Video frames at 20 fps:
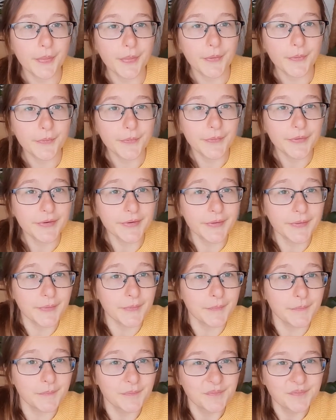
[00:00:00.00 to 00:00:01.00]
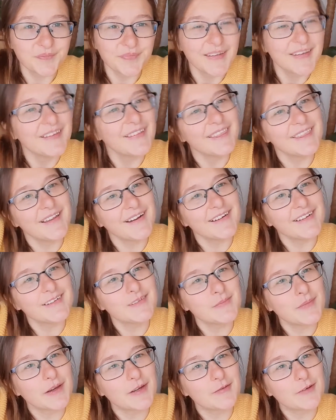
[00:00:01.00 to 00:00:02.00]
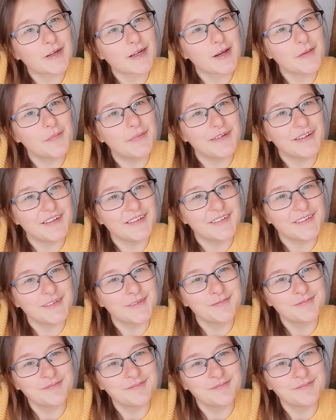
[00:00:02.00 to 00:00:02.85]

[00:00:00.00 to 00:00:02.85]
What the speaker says: So yeah, that is my quick update.